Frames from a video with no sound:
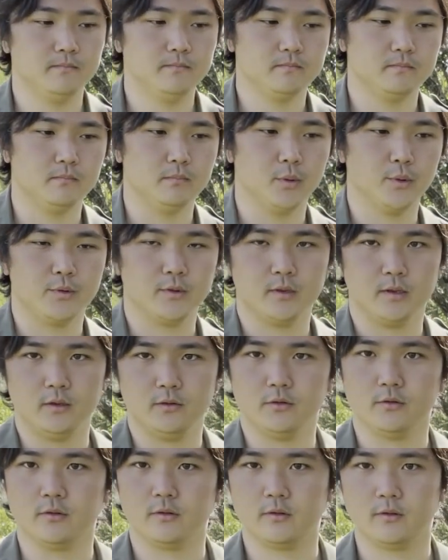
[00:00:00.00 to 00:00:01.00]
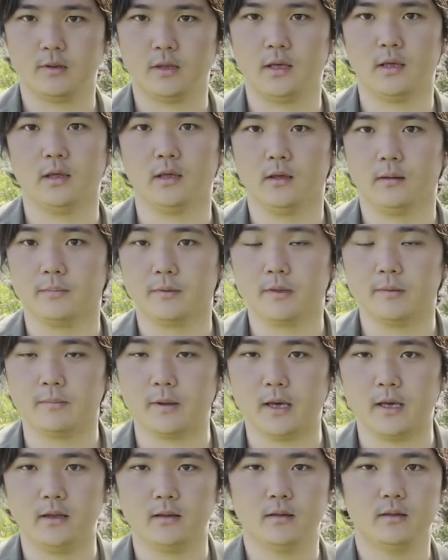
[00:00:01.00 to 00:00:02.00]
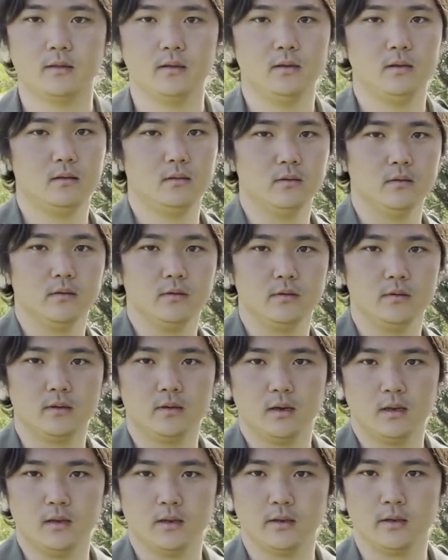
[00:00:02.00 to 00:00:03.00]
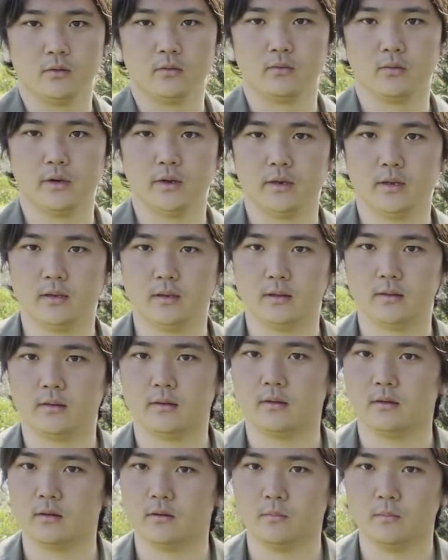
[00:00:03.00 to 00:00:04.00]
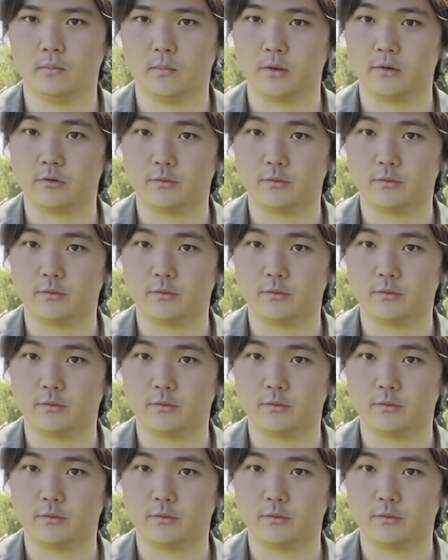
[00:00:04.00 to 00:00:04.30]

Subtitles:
mostly just taking up space. because I like riding this thing much